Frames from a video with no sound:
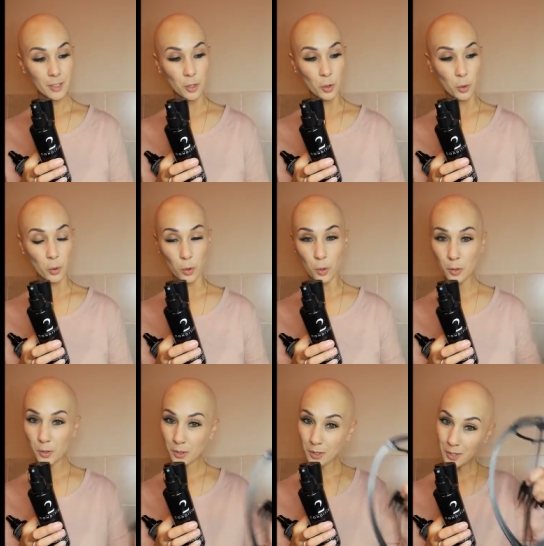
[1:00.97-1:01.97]
your
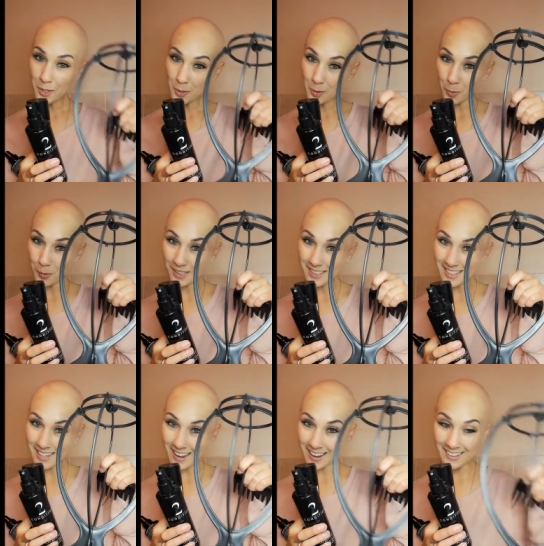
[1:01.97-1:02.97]
wig
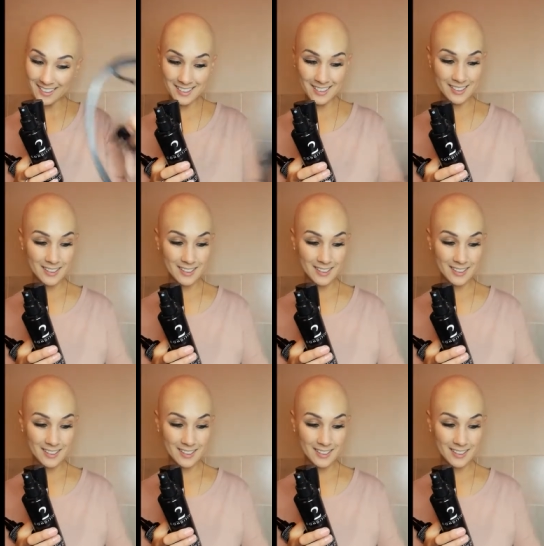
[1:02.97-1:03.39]
stand,